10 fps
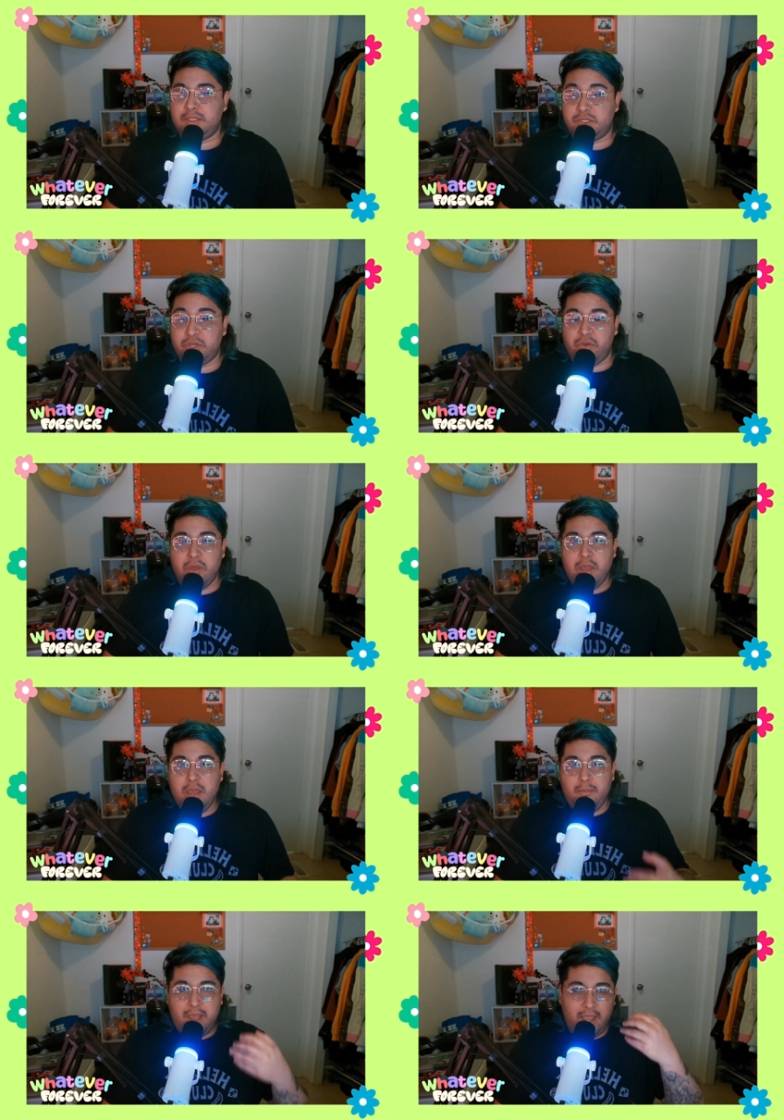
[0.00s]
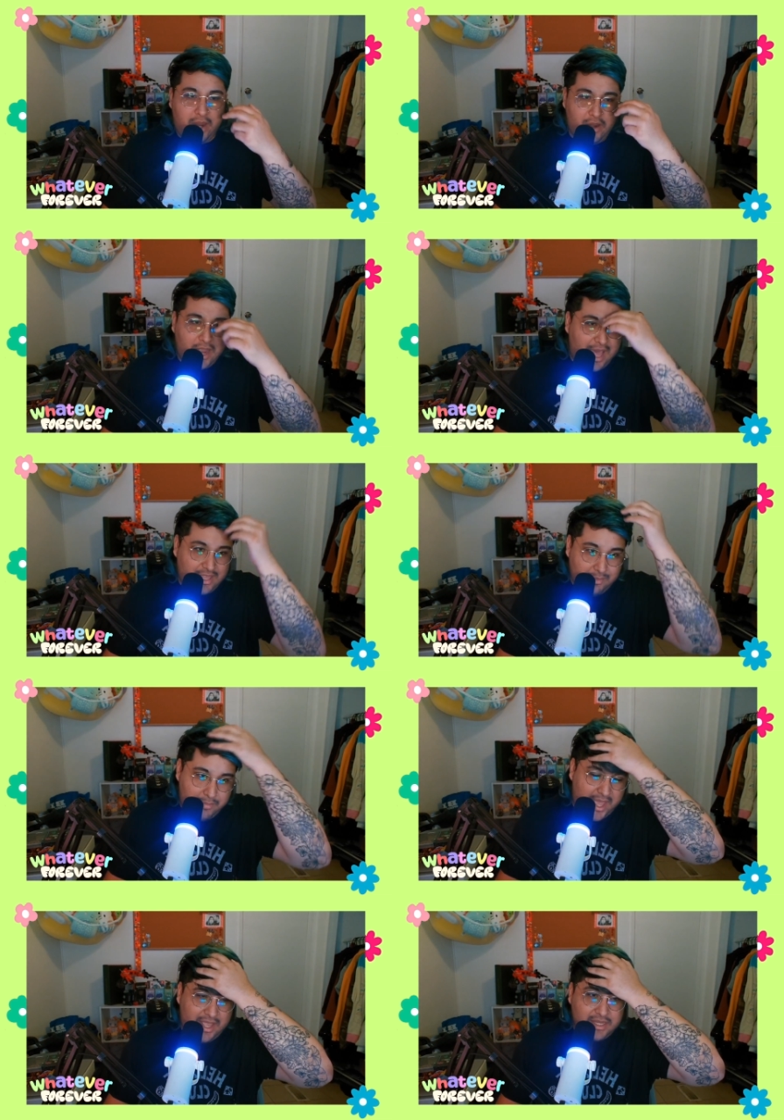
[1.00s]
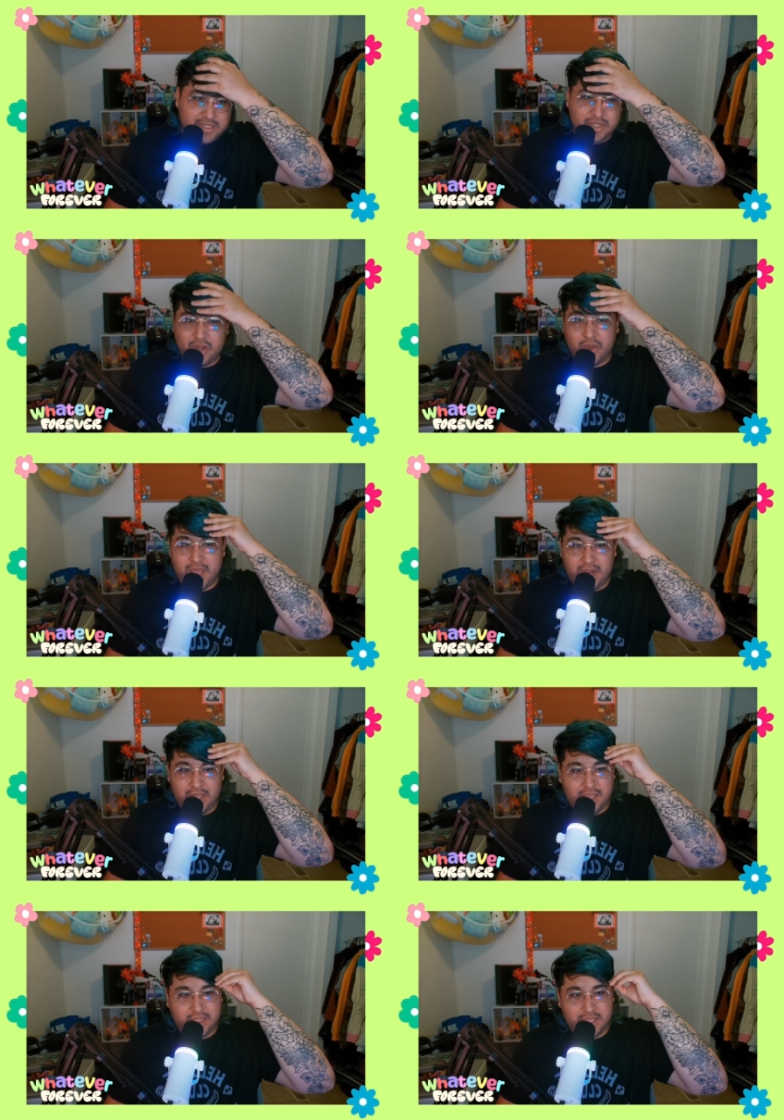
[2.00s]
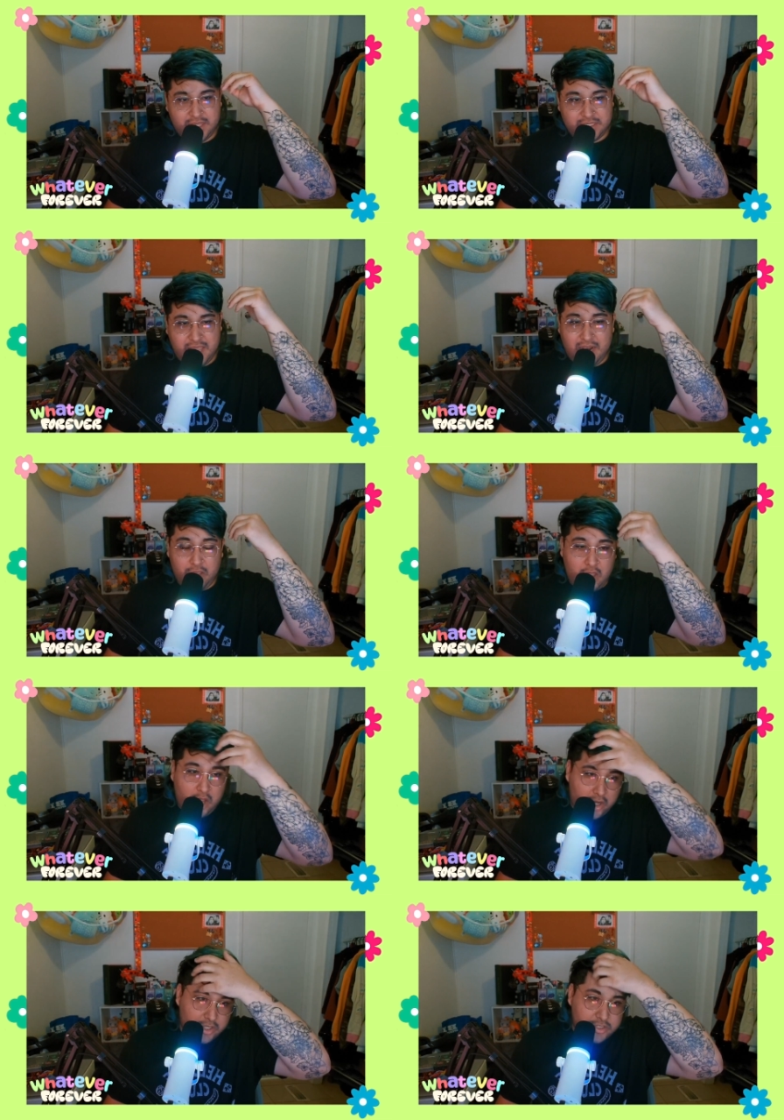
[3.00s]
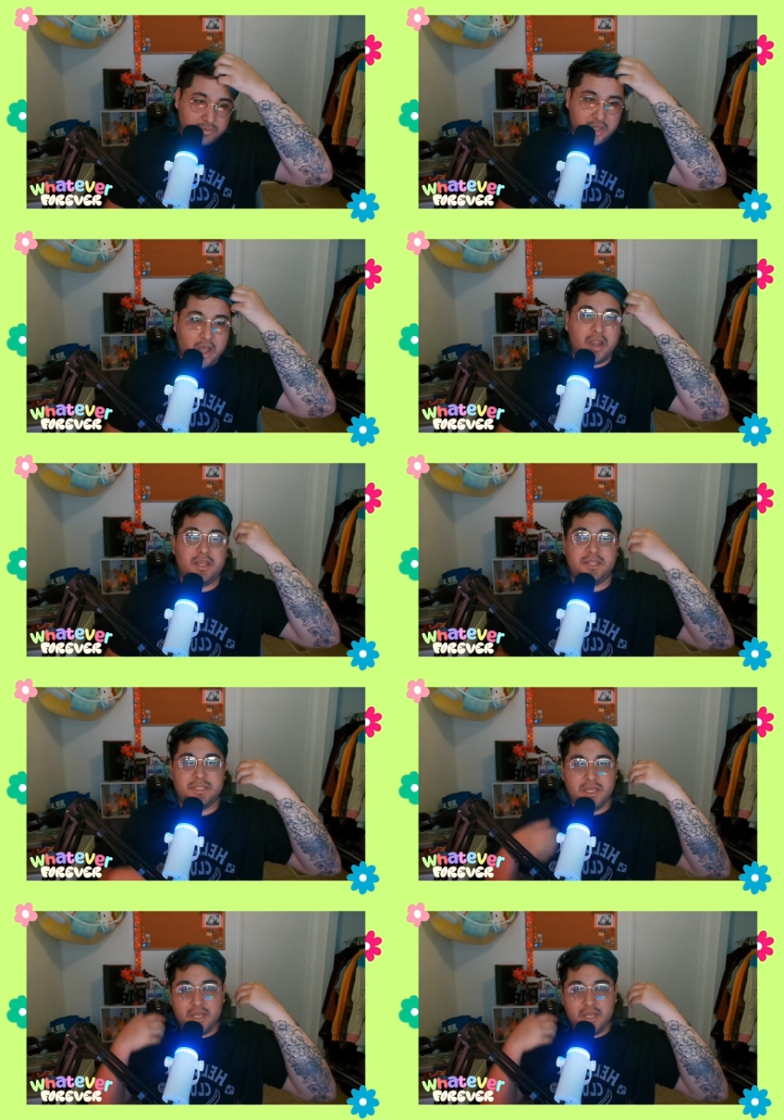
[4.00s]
And so my hair, I had the bangs, you know, kind of like this, kind of longer to be honest.